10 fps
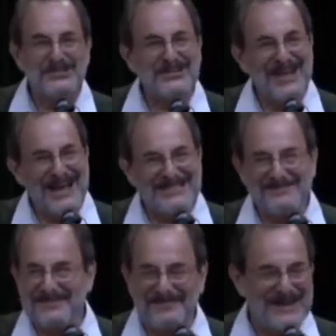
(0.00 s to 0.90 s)
She
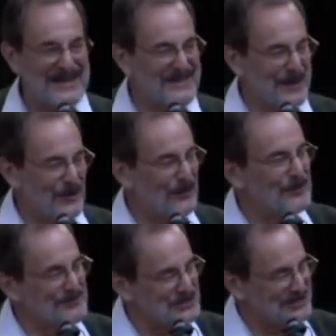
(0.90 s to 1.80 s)
asked them to find that
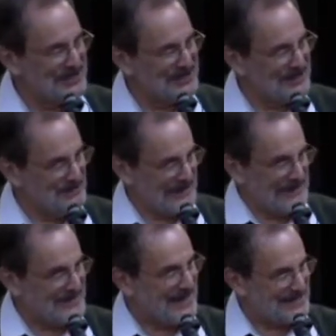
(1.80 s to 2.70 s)
old machine that
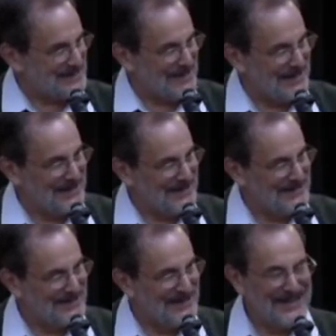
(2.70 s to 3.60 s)
makes that sign.
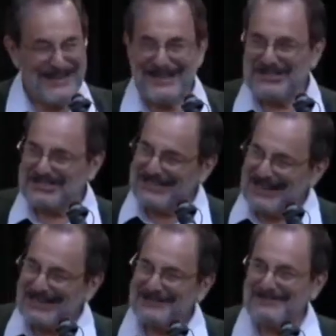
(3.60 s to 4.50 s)
And she
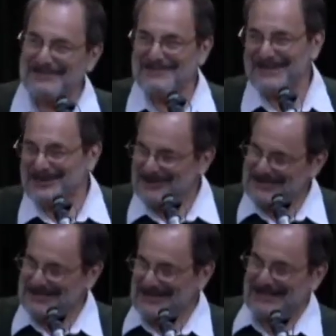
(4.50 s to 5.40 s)
got them to make her
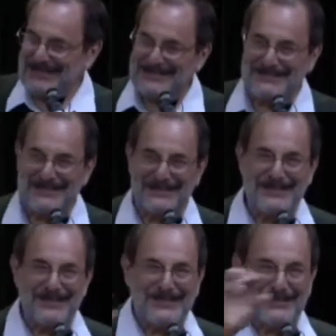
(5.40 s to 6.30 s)
a sign that
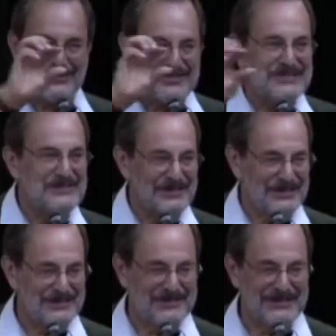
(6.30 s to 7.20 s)
said, Lucille
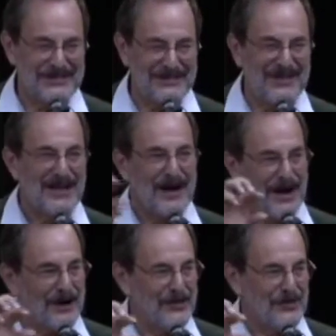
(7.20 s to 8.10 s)
Clifton,
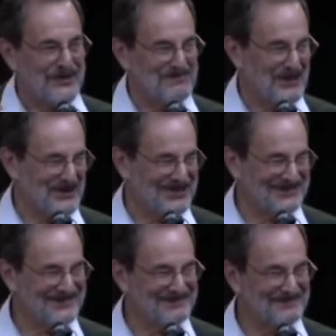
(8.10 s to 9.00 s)
other poet.